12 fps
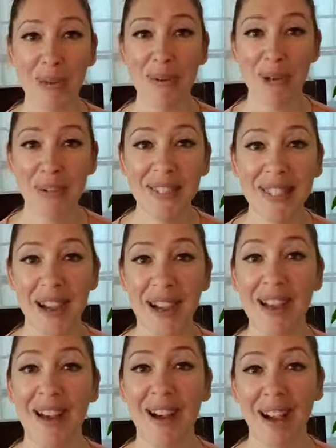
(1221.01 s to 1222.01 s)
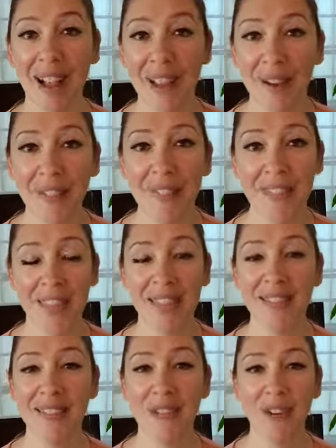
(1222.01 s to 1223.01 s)
We don't see eye to eye on
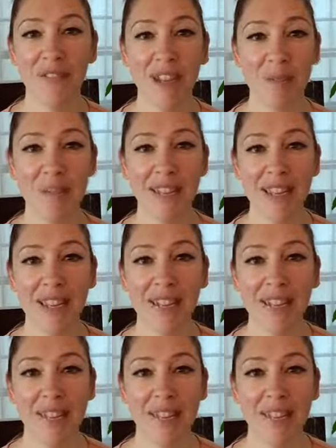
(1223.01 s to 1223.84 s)
things. Our family